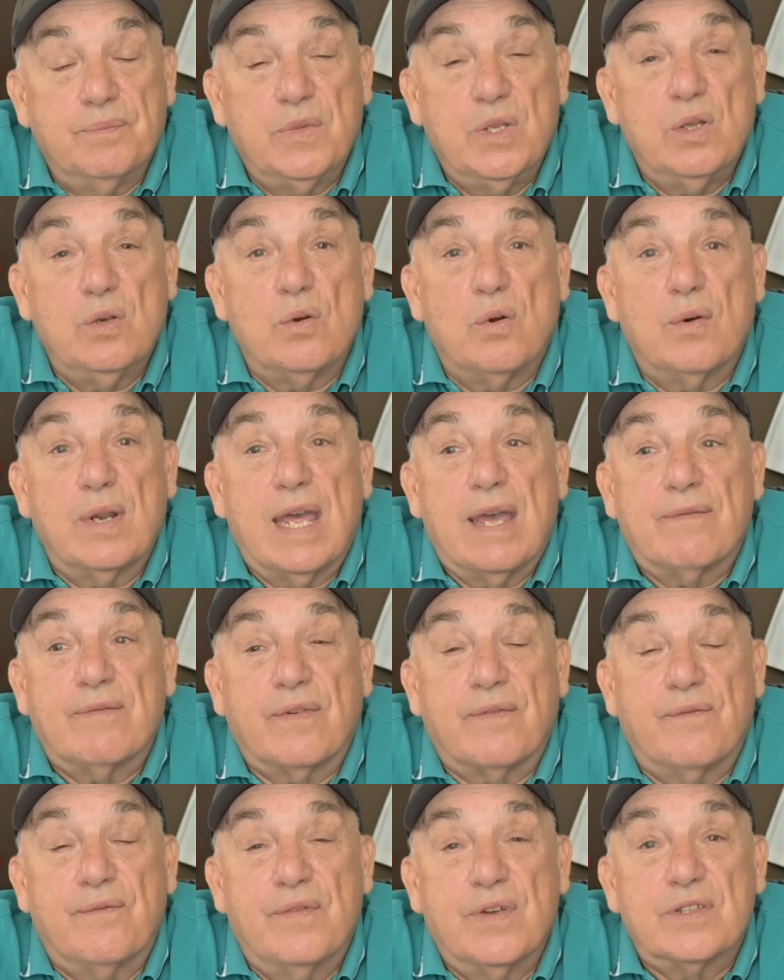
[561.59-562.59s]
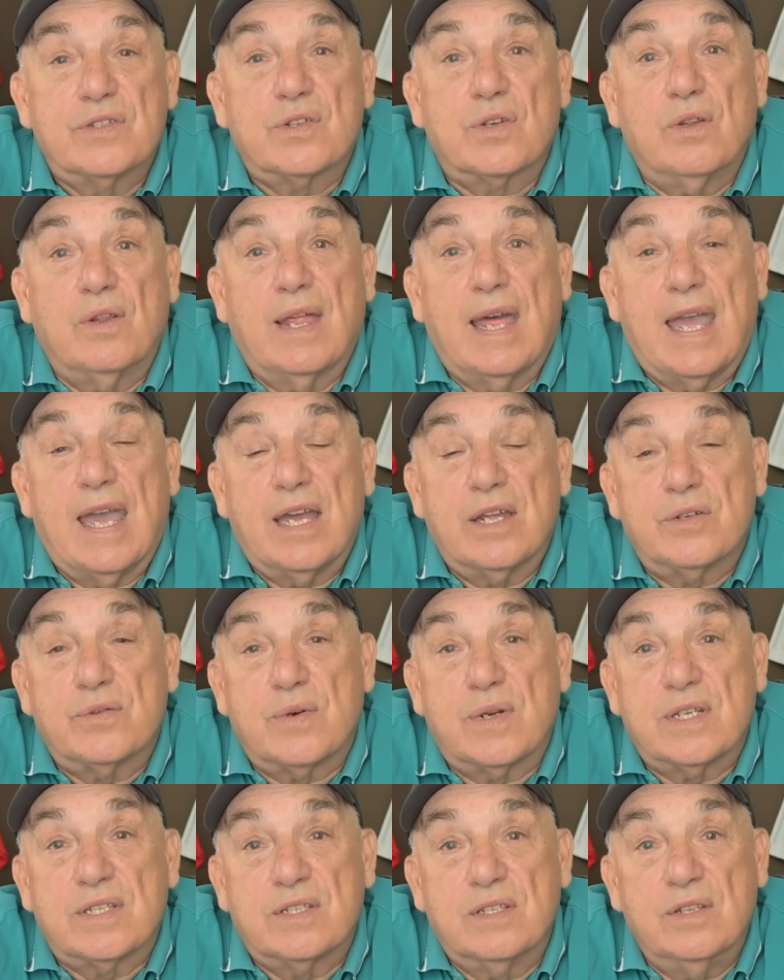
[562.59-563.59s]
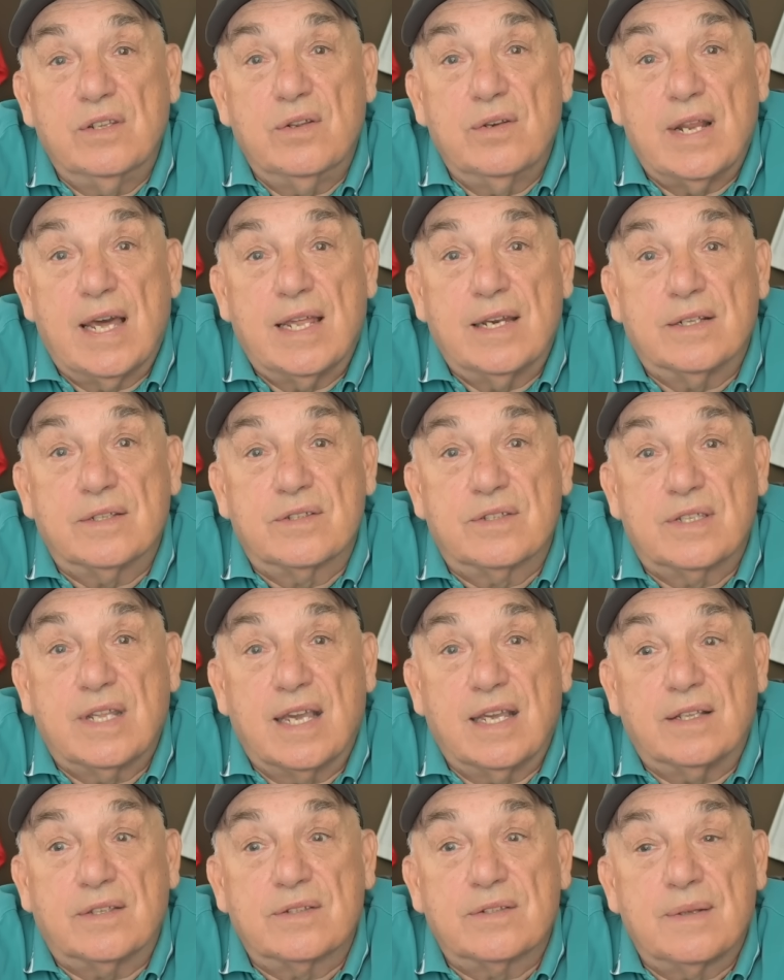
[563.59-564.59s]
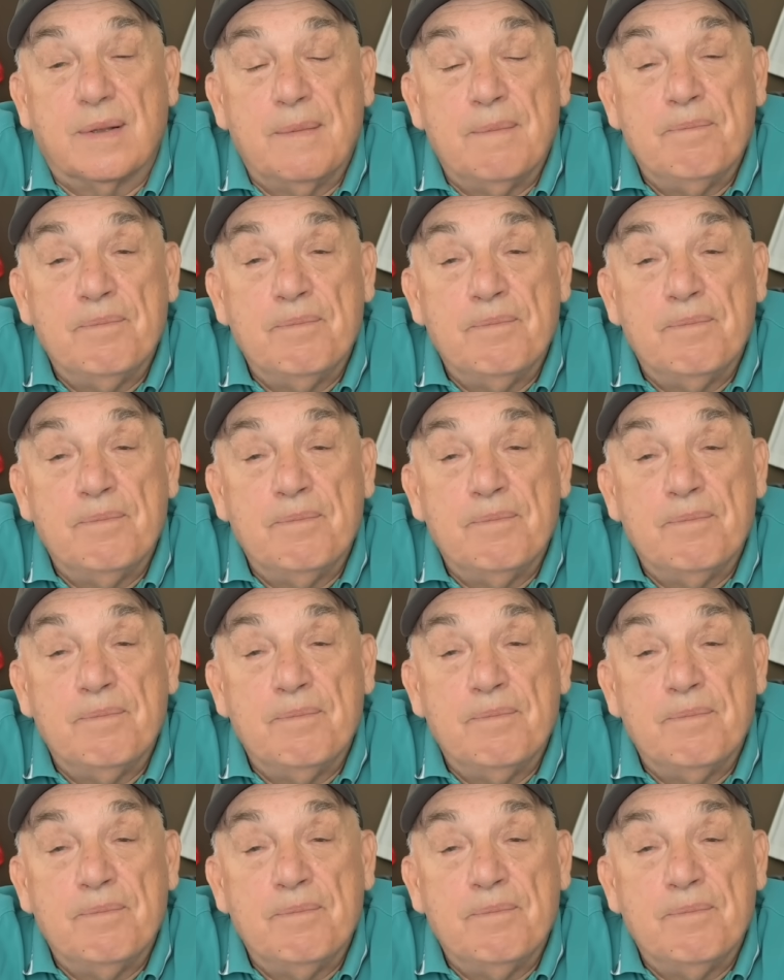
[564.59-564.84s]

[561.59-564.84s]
you don't have a physical address in the United States,